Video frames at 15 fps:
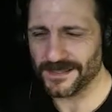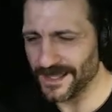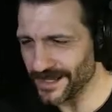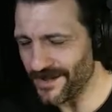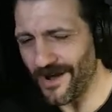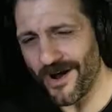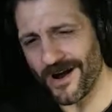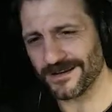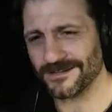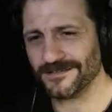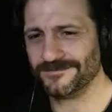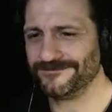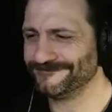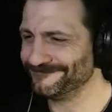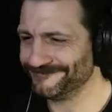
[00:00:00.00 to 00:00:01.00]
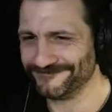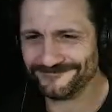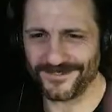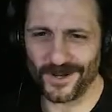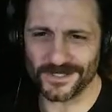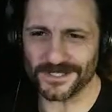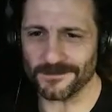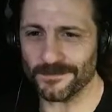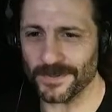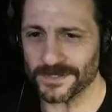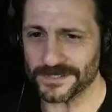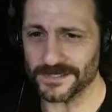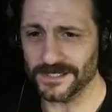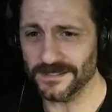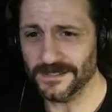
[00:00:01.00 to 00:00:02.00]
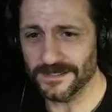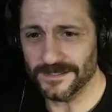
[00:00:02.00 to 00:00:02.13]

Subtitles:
Like, Art's a pussy.